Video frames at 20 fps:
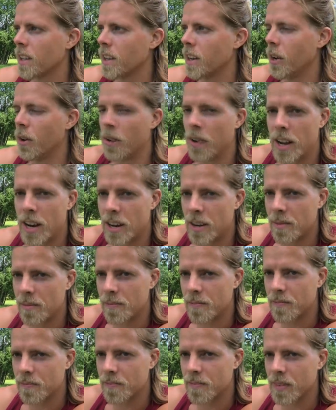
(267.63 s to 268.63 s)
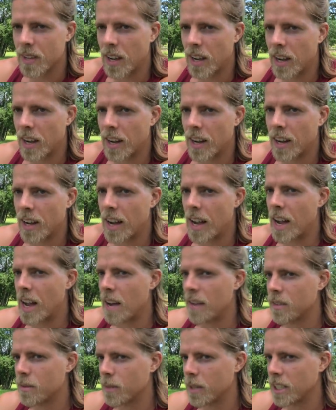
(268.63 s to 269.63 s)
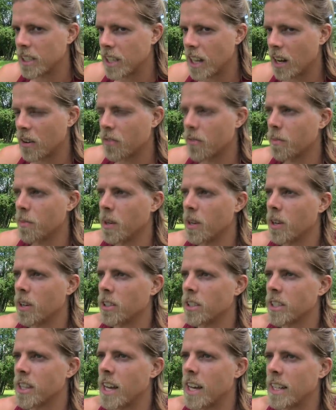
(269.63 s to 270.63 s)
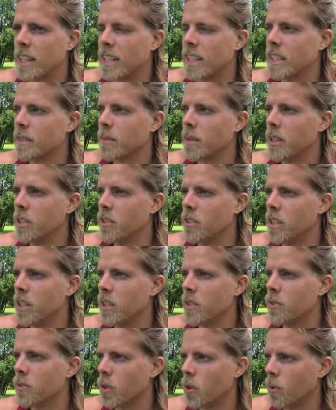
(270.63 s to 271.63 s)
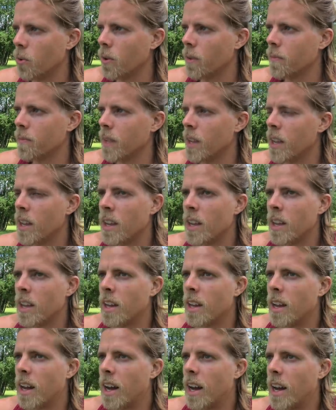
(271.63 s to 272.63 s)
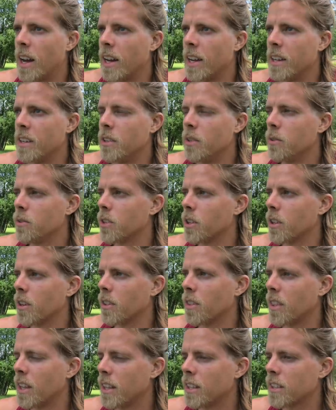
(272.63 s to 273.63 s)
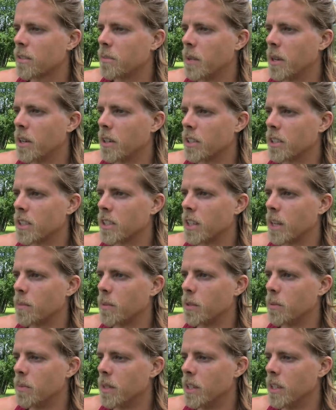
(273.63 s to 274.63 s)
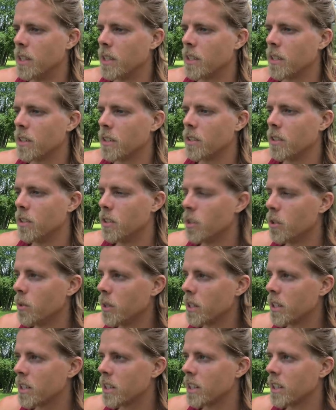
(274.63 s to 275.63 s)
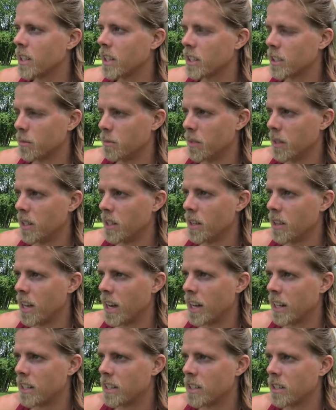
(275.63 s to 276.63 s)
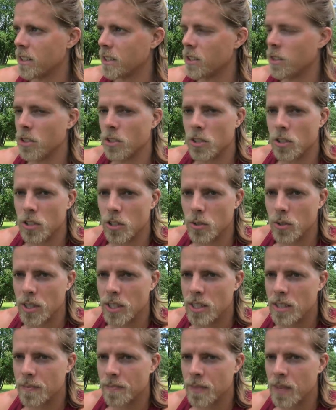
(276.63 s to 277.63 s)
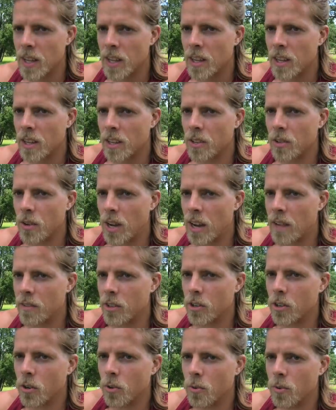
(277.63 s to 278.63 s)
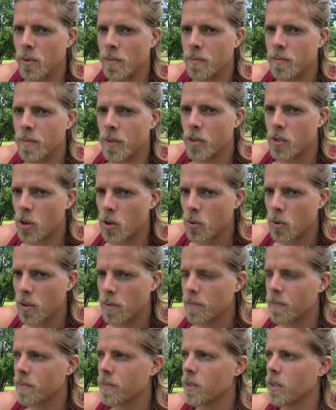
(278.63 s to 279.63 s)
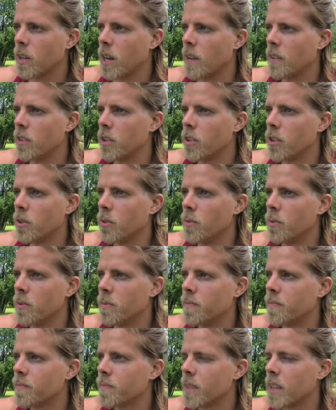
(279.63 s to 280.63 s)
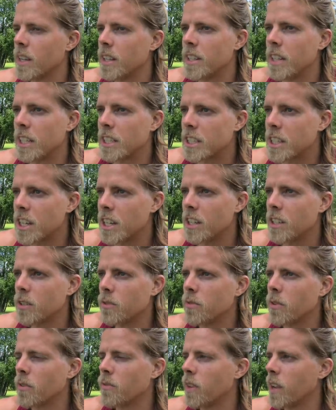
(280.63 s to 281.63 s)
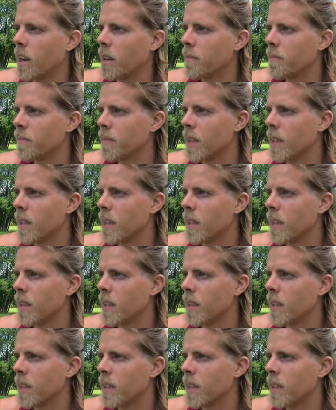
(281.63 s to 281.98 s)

long hair. I have it myself because that is my unique role. I do certain things because it's up to me to do it. It doesn't mean that you should do it. You have your own role, you have your own destiny to fulfill.